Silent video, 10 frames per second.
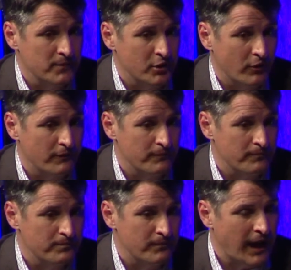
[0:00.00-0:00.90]
You know,
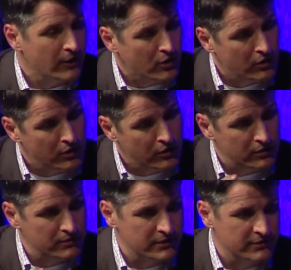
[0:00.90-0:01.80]

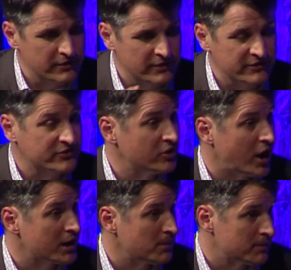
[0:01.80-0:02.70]
alcohol is a
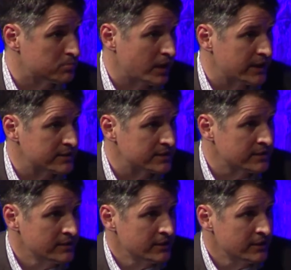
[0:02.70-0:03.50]
lot about branding.